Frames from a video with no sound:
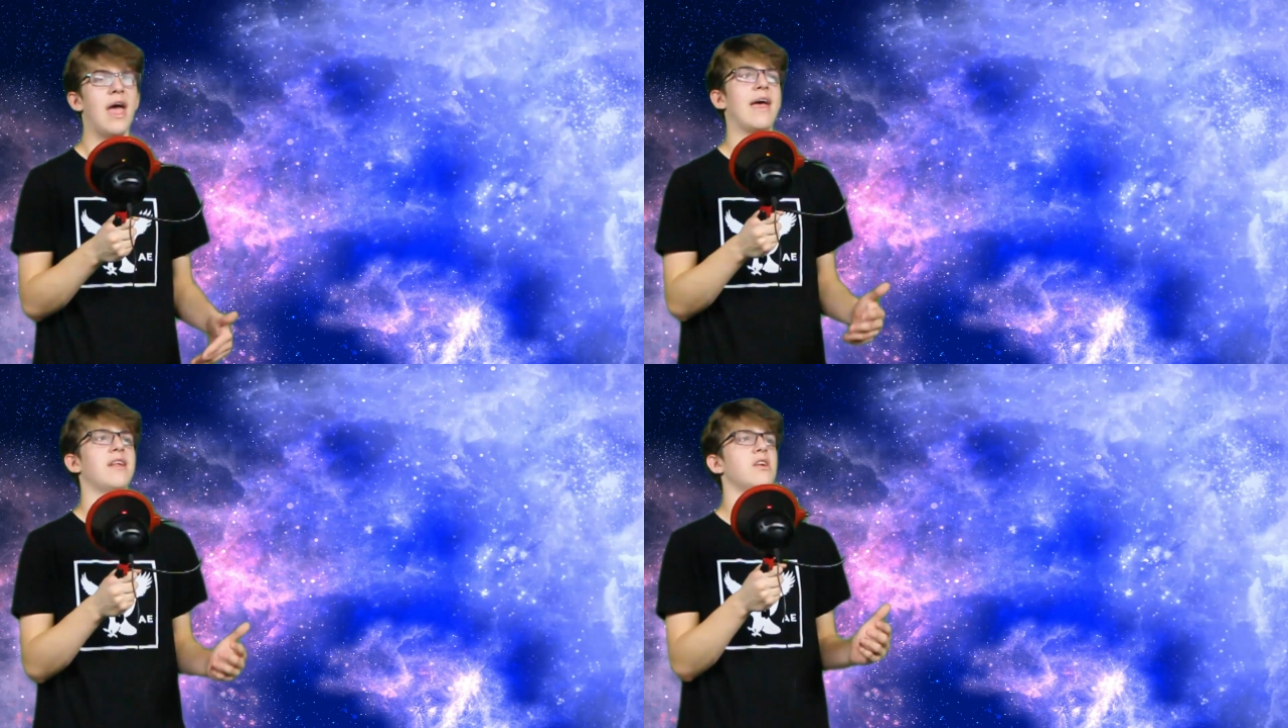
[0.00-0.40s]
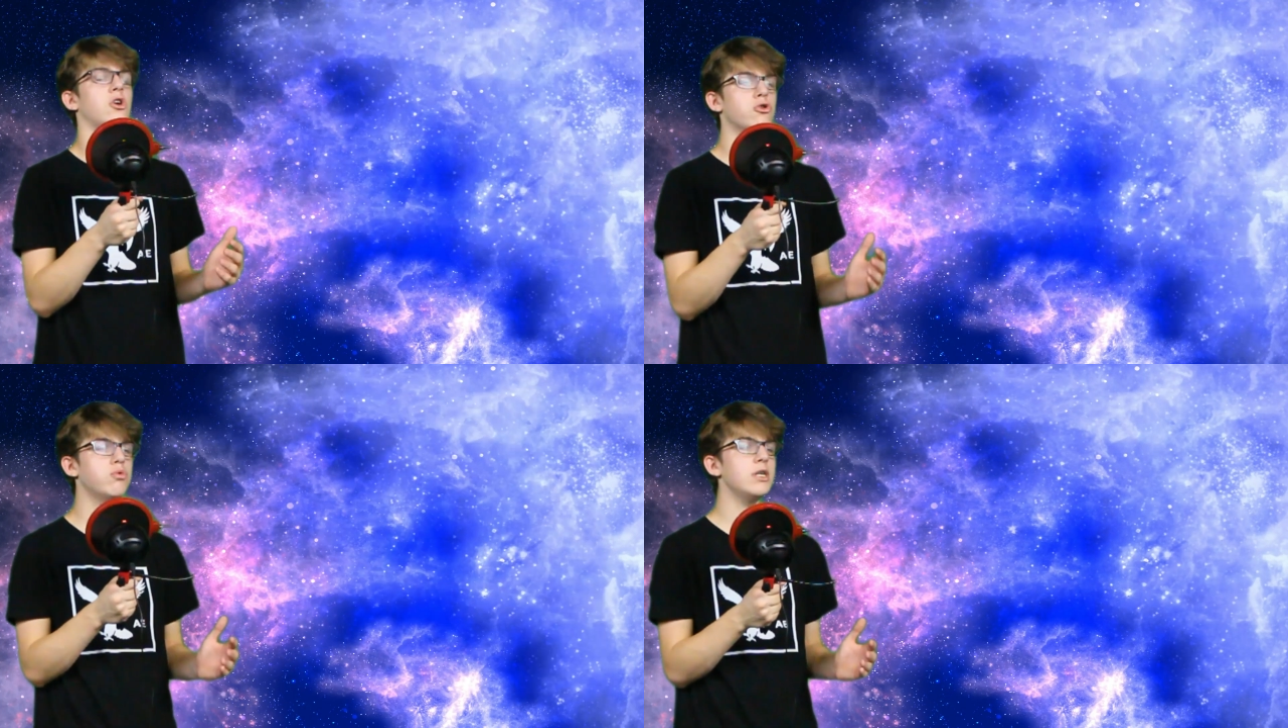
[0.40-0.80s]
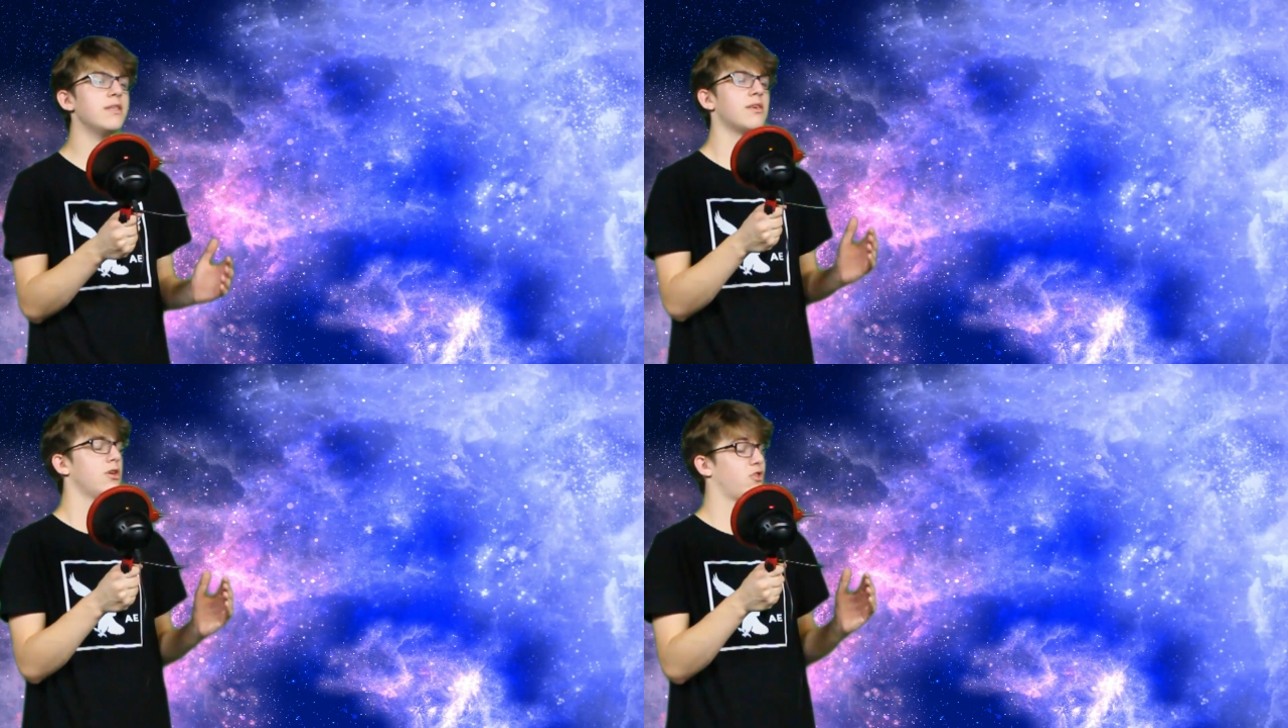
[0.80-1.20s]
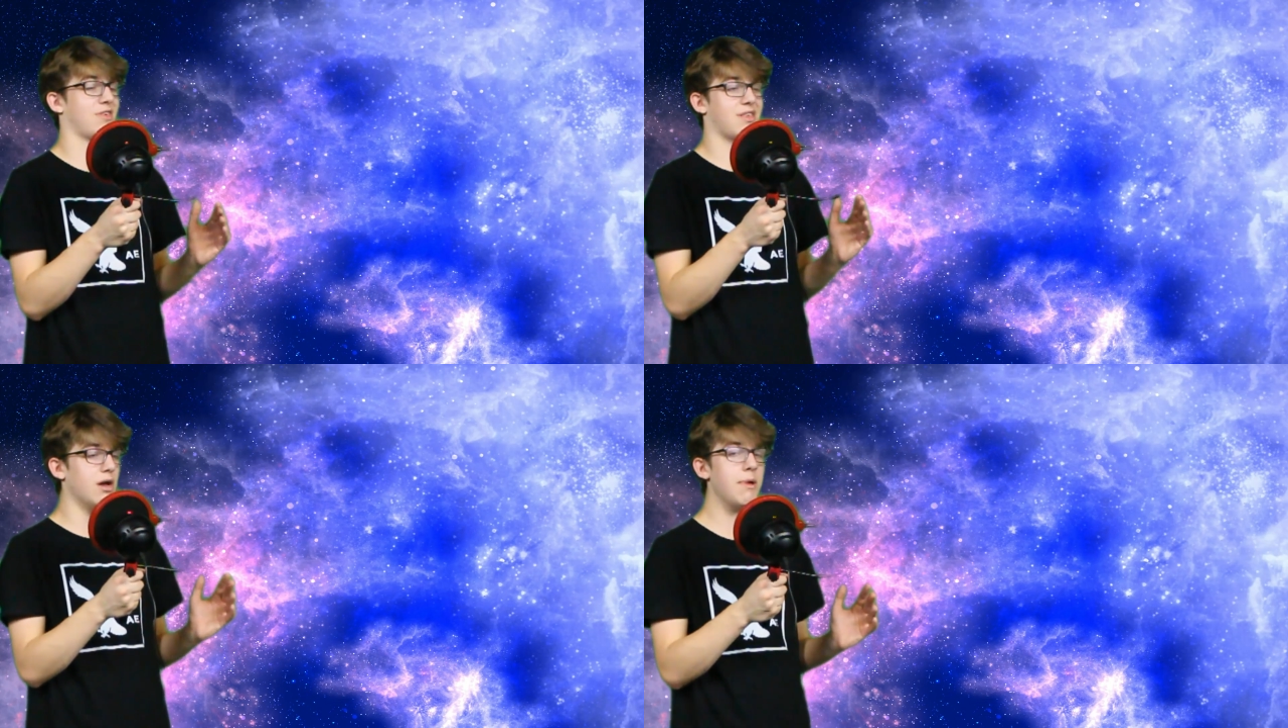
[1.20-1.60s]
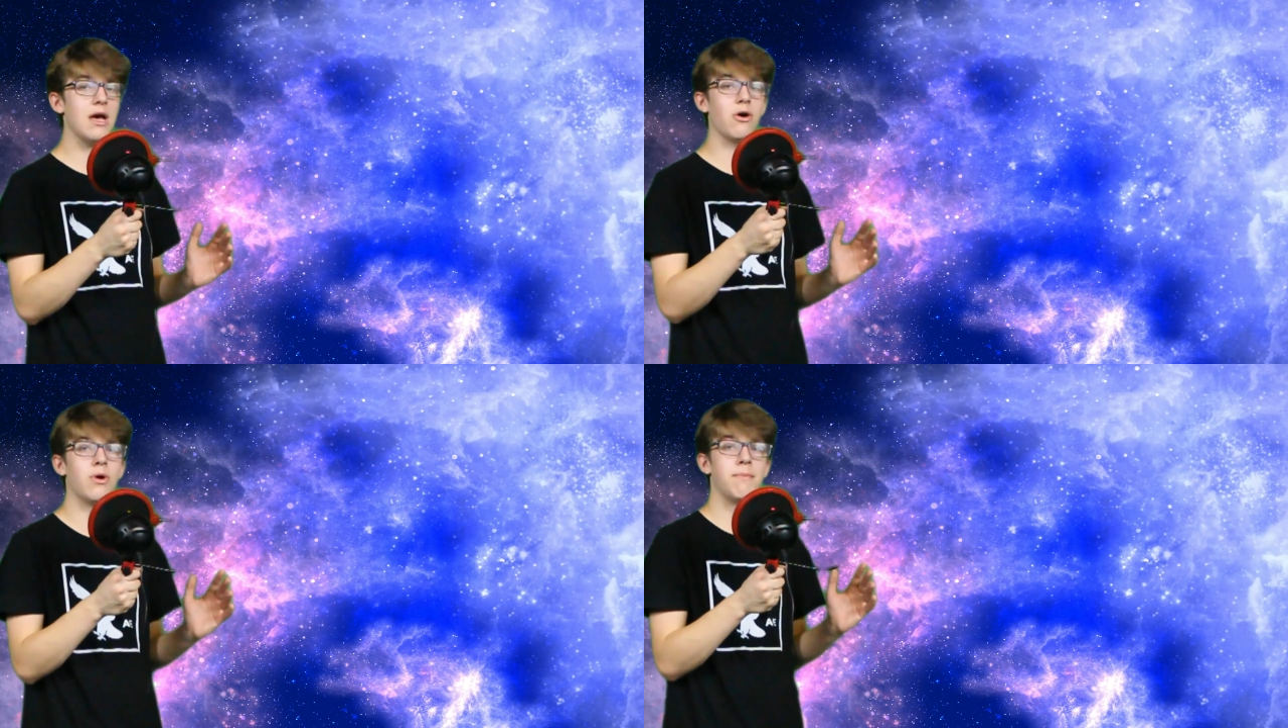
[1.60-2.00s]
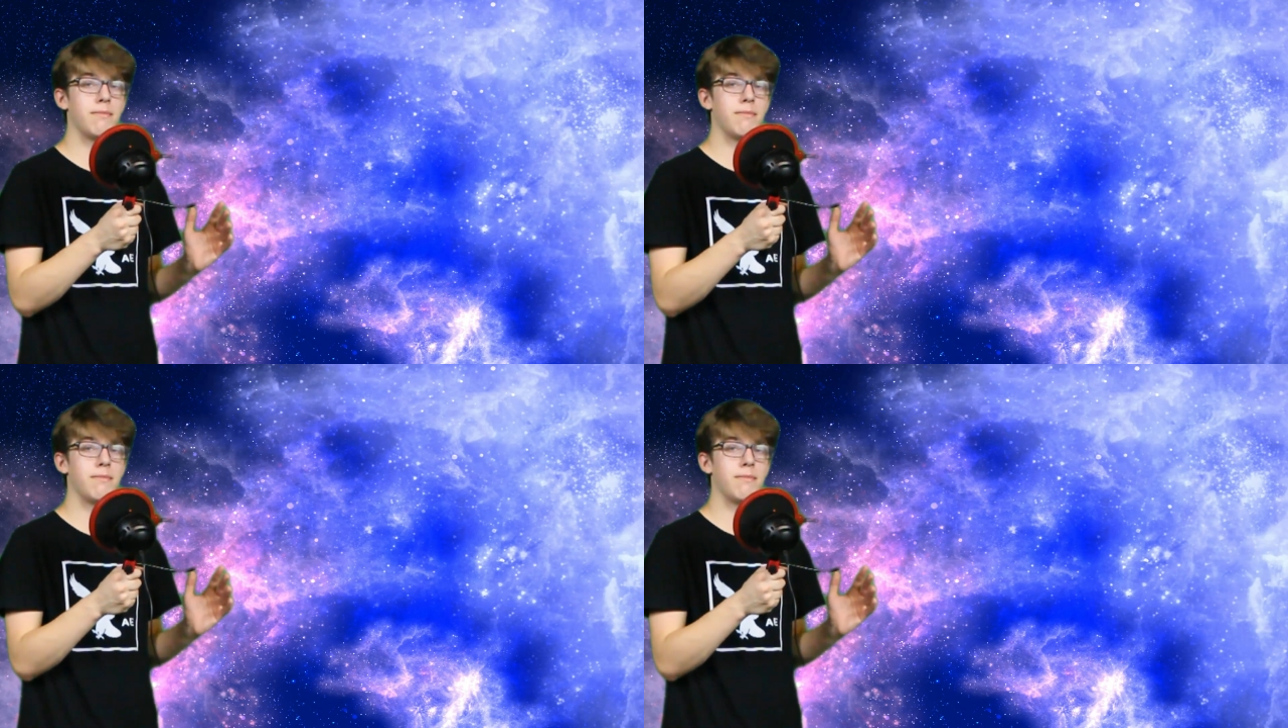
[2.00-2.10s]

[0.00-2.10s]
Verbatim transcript: and it always just somehow